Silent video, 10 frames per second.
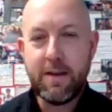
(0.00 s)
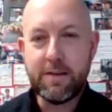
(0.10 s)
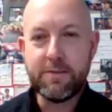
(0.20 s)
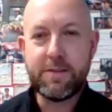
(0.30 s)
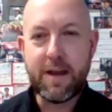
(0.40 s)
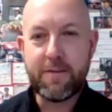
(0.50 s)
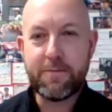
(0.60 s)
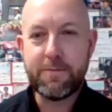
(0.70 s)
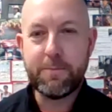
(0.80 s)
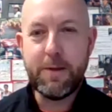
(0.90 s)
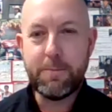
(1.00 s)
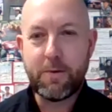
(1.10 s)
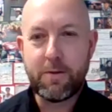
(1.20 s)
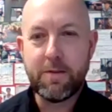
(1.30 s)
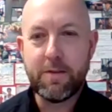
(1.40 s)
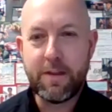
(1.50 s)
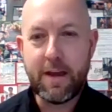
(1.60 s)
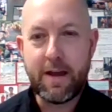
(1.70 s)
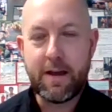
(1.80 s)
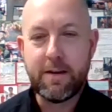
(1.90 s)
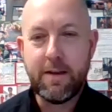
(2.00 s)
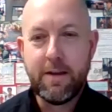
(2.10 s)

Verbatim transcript: and staff people, that